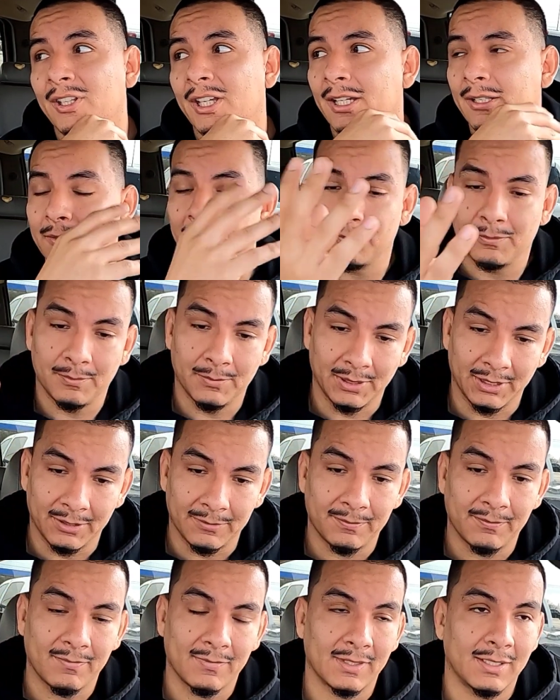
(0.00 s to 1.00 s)
of that,
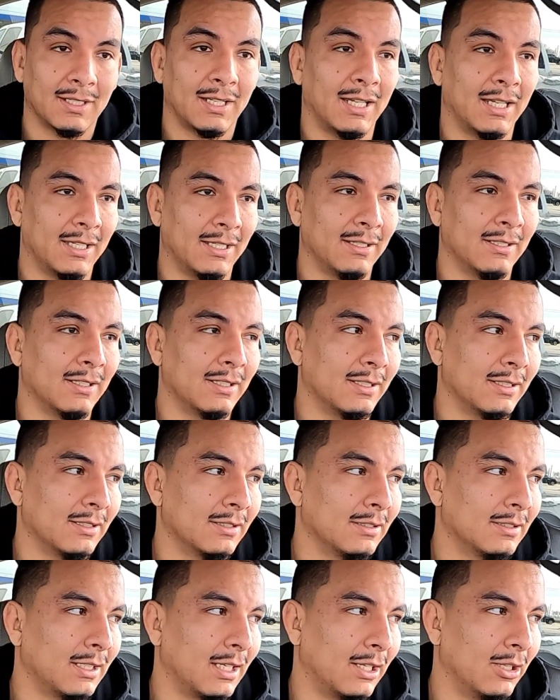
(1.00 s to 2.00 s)
but
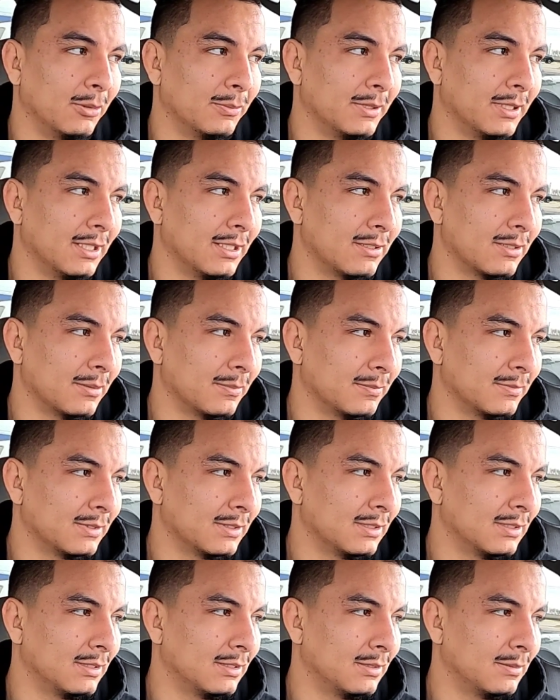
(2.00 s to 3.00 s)
I hope to get some
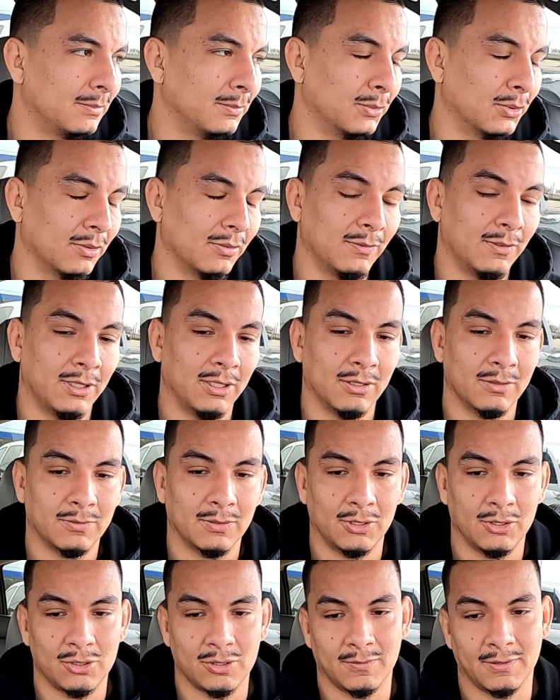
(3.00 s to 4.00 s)
more video
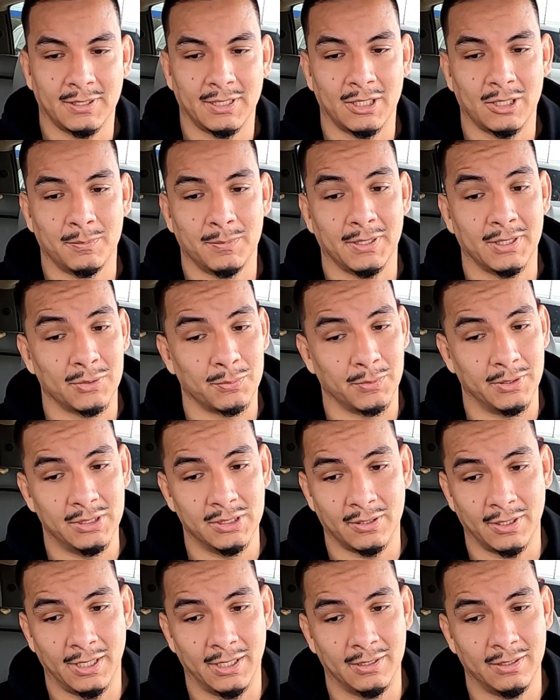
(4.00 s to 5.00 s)
footage of it later, because when
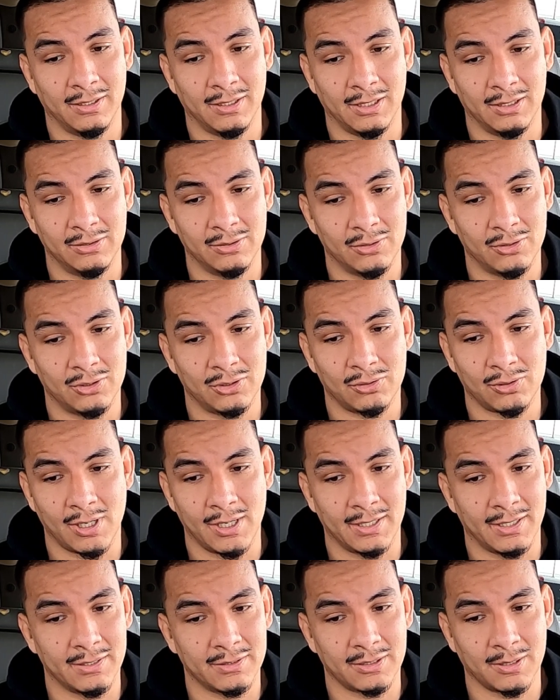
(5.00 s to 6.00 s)
you're in it and you're just
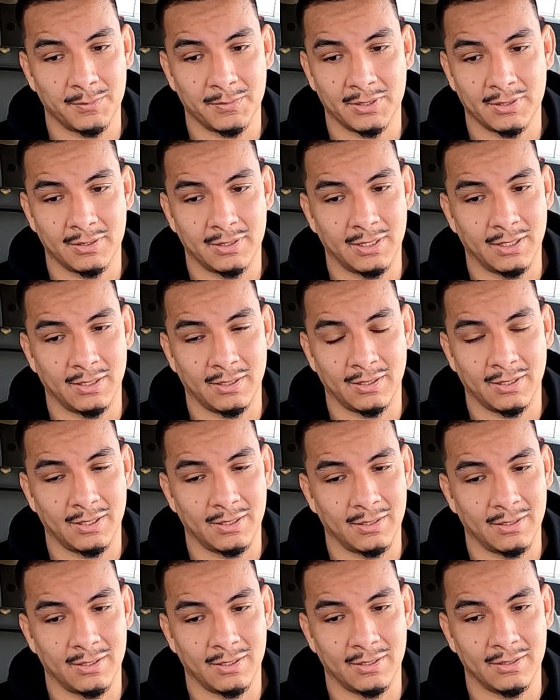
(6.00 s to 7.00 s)
trying to get something, get
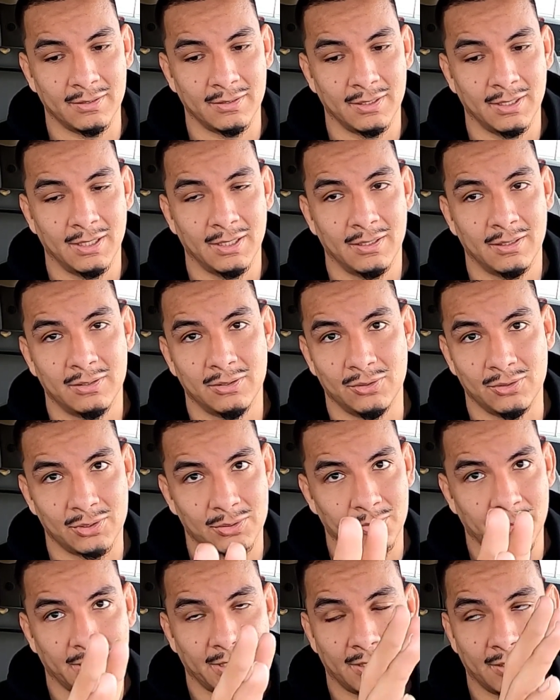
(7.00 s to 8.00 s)
it done, you
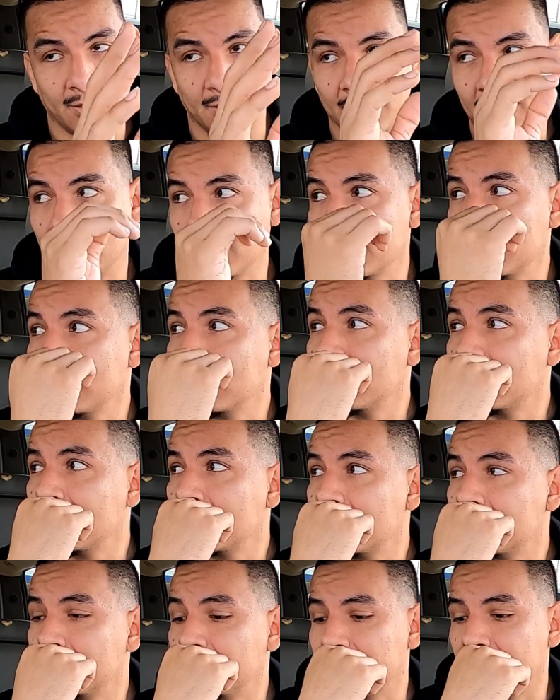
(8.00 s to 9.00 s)
just want to get it done.
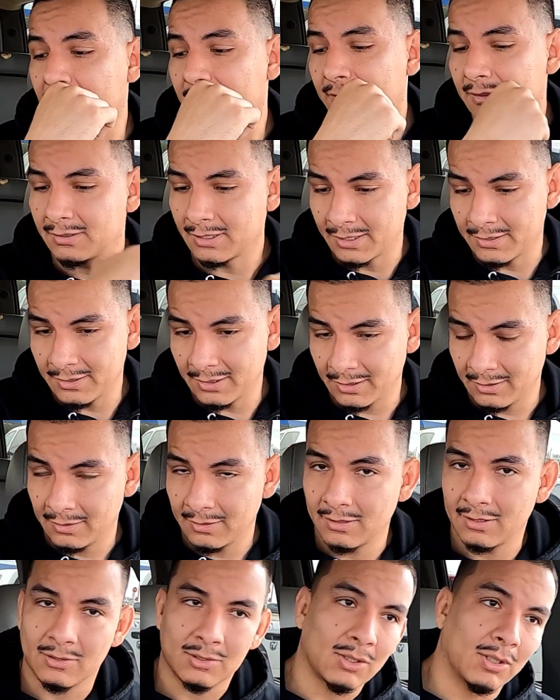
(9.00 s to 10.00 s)
But that's it.
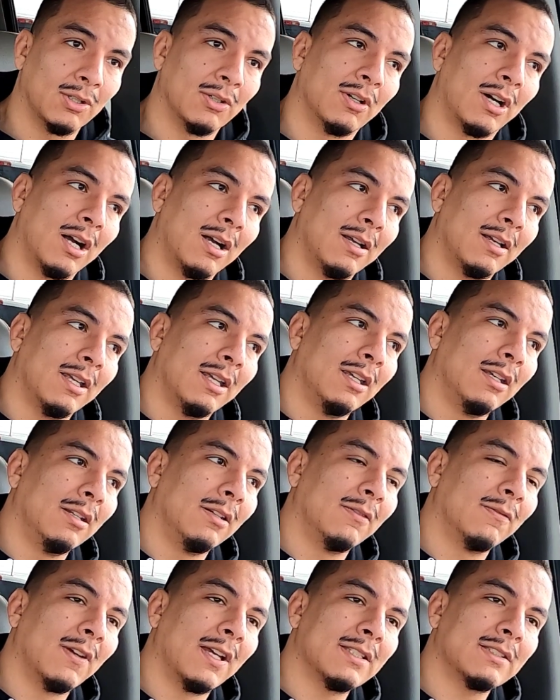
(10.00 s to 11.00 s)
So
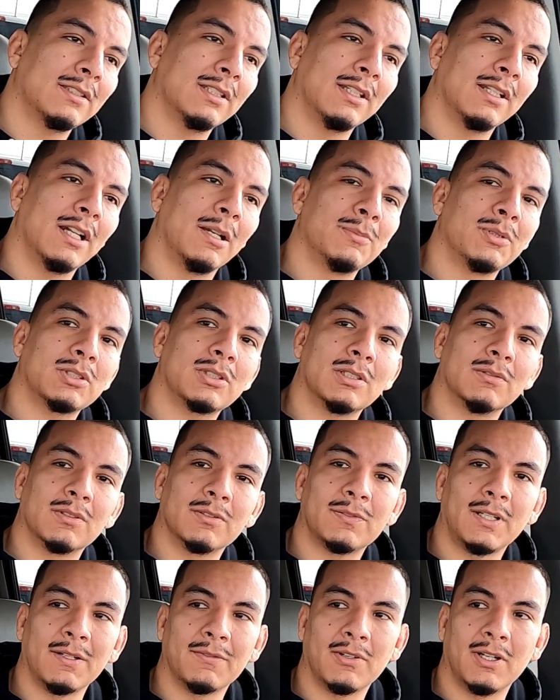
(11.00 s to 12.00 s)
invested, I'm just
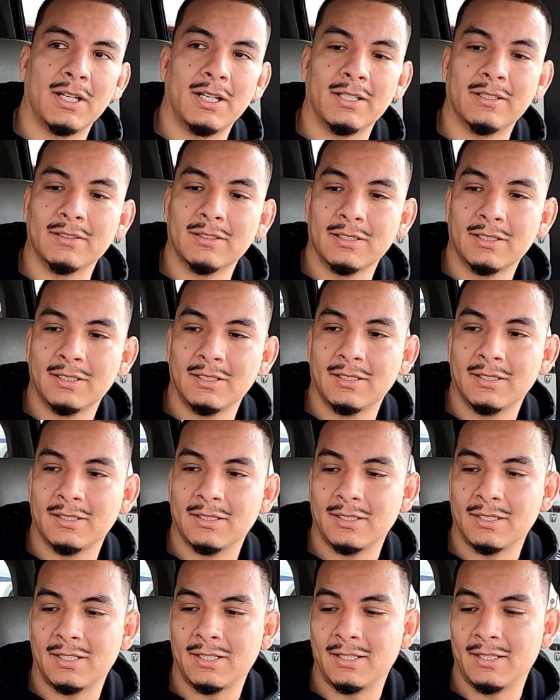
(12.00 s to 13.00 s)
over 5 grand,
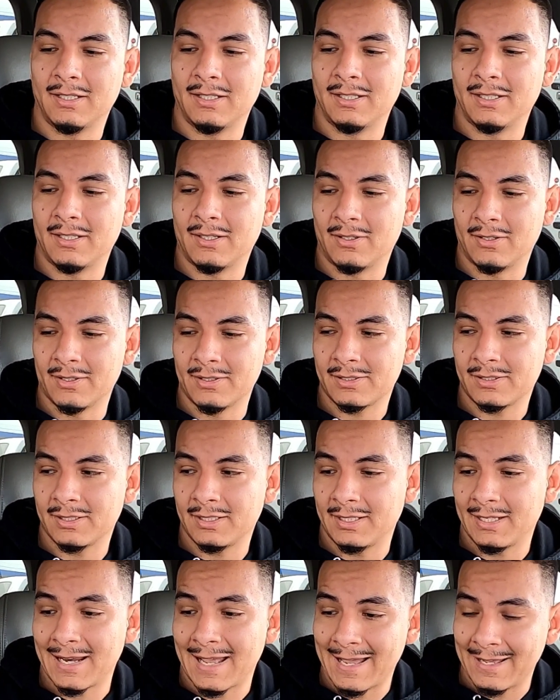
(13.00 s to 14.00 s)
and
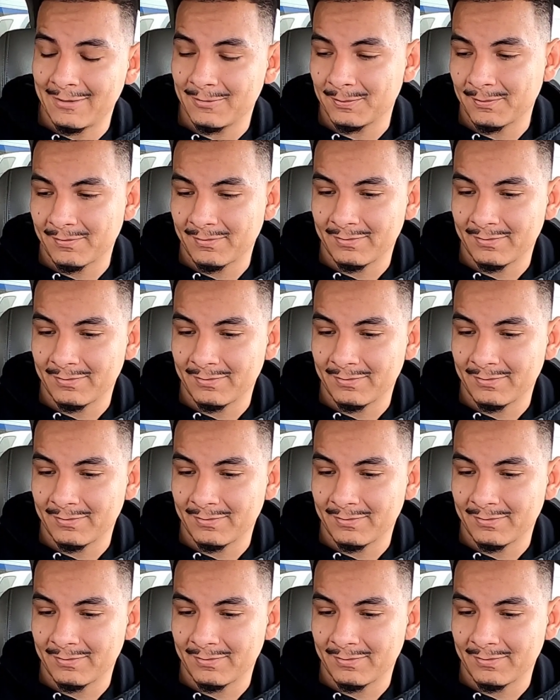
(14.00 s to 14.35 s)
honestly, not